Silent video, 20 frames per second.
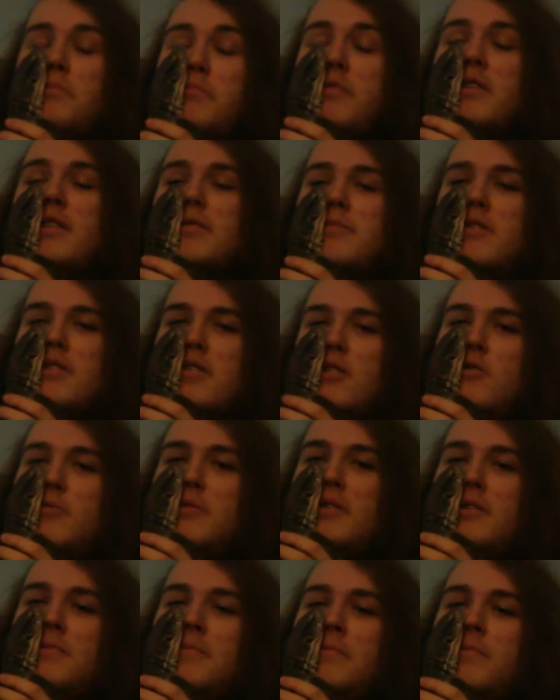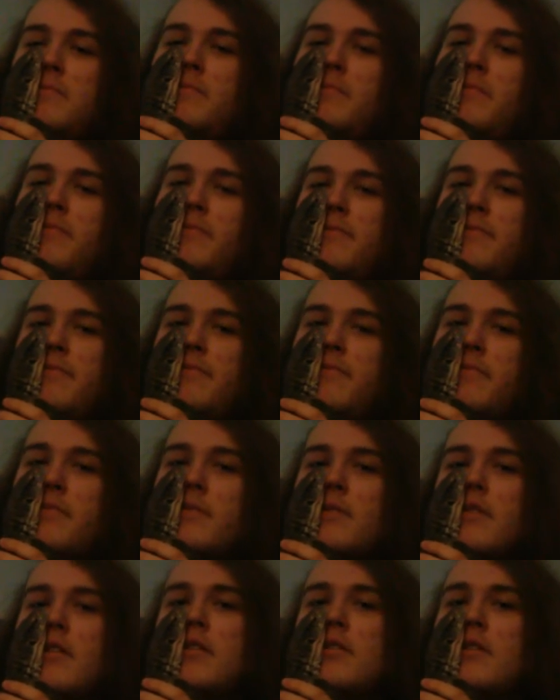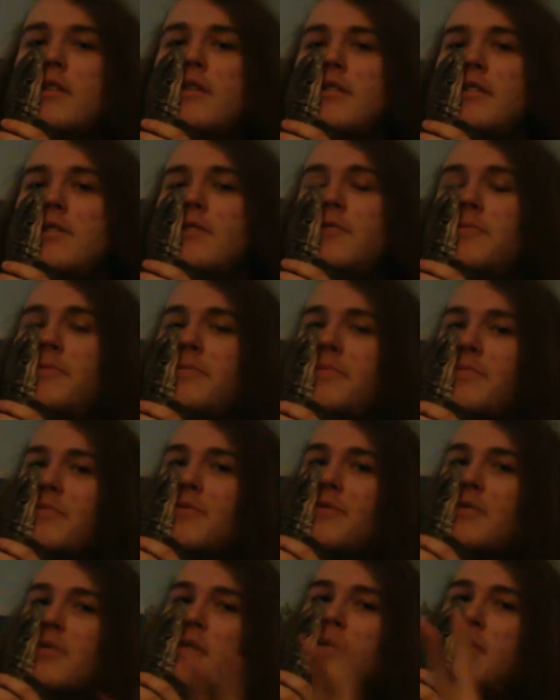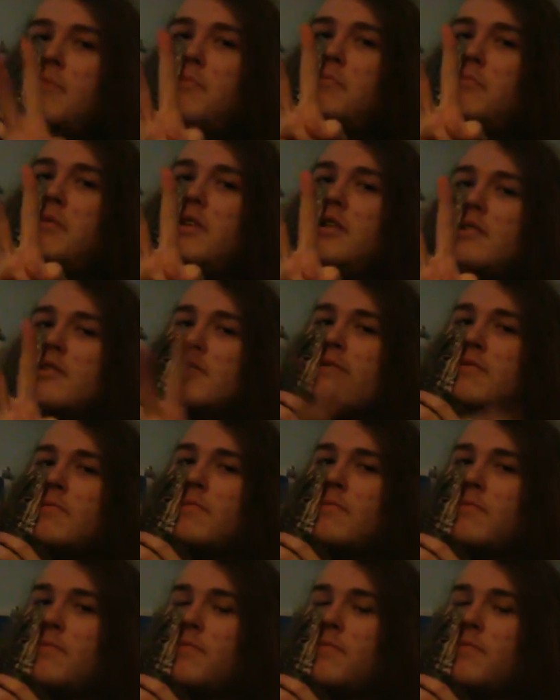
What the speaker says: blame the human. Thank you. Peace.